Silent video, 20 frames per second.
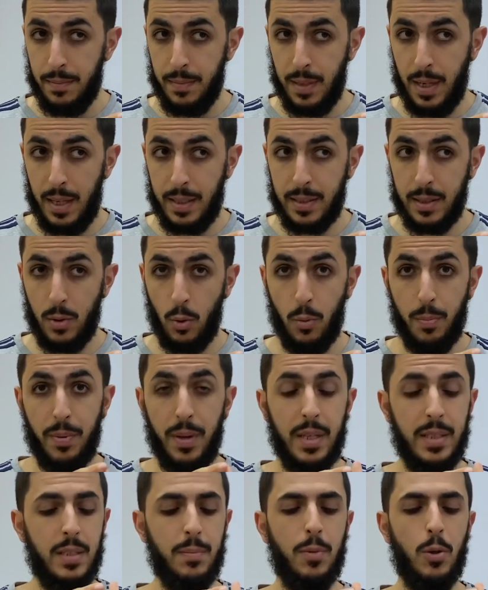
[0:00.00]
Yes, or
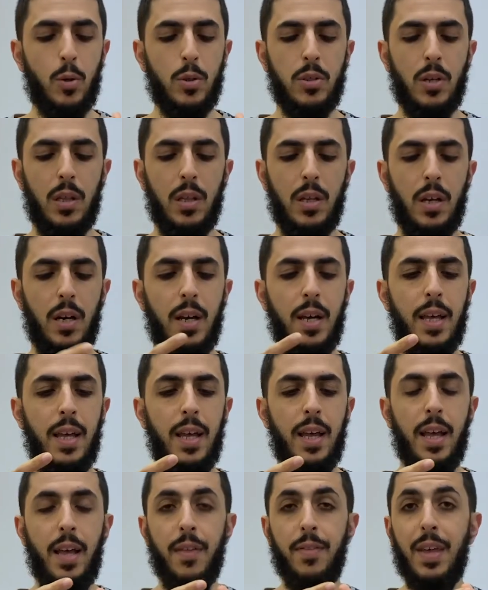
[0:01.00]
praise belong to Allah.
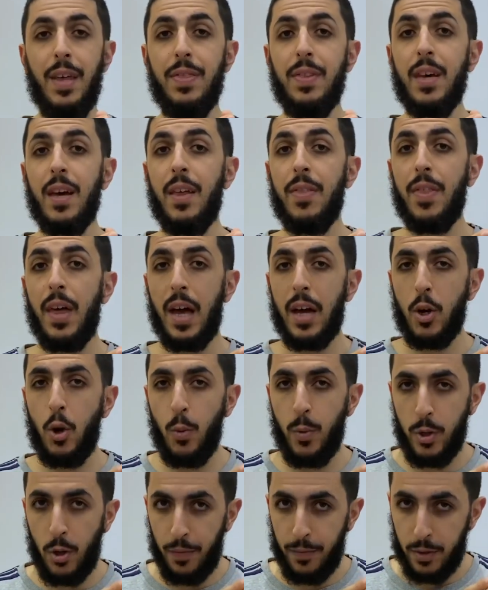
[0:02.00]
Then the adhan
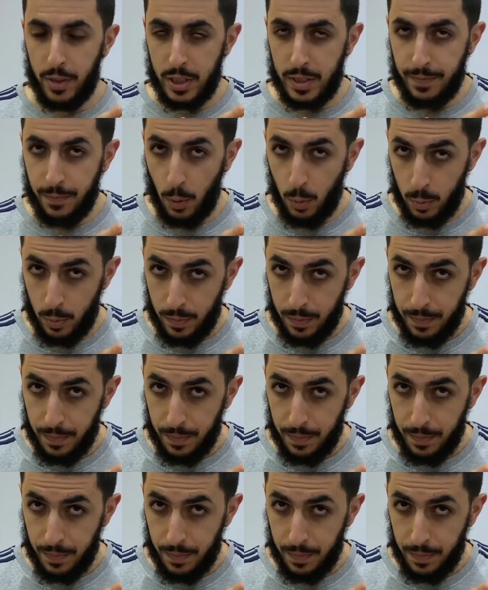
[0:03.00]
going off on his phone.